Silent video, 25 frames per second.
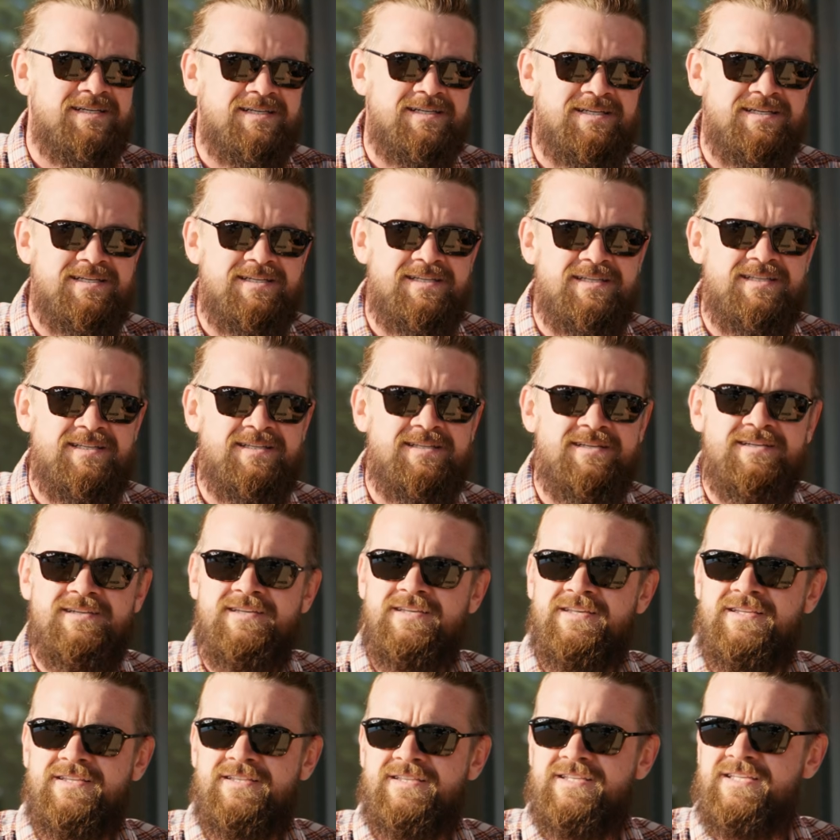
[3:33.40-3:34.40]
And
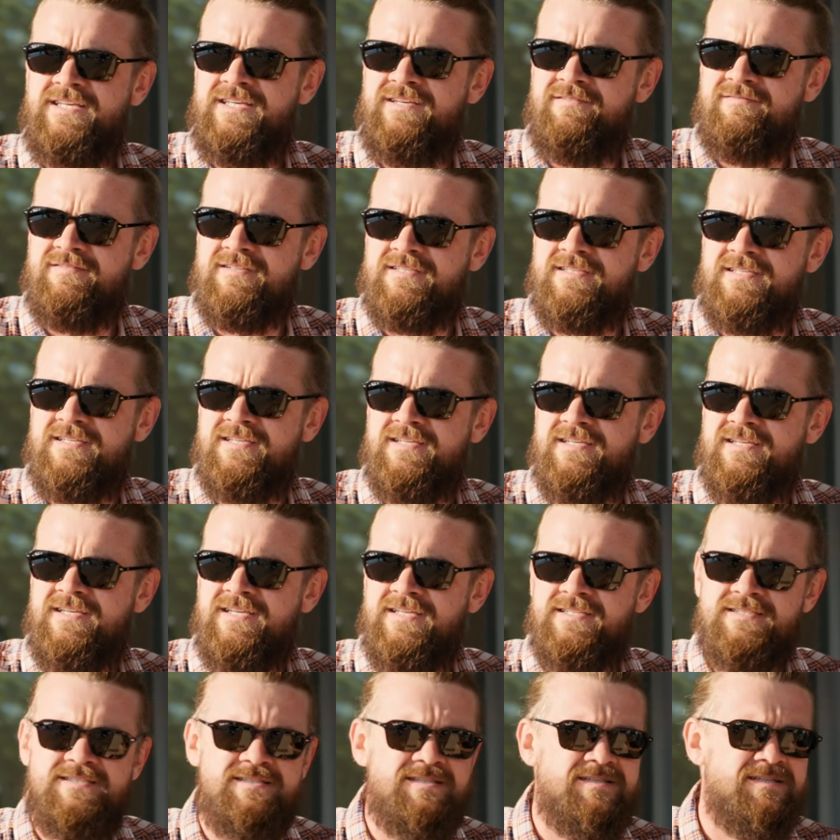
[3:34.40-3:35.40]
in Tivat,
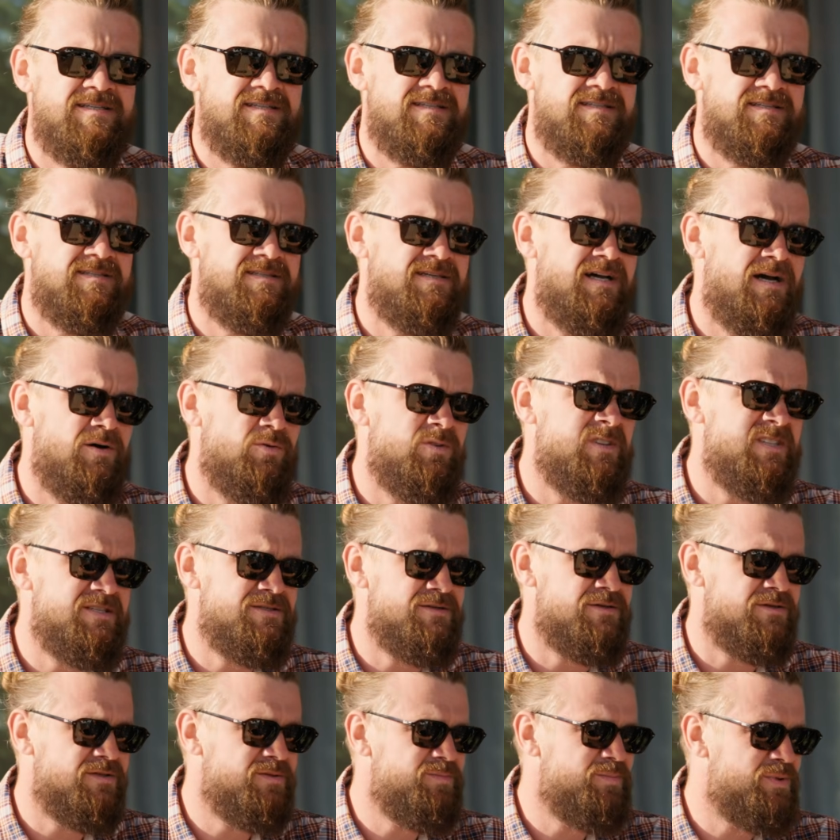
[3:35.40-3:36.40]
it's our
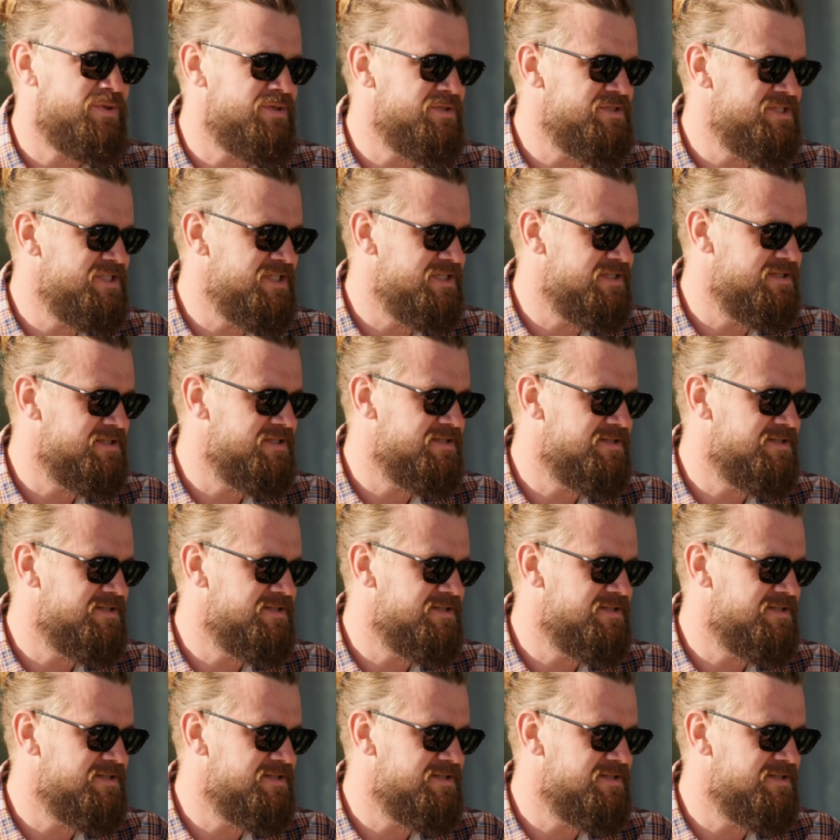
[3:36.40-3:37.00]
3rd project.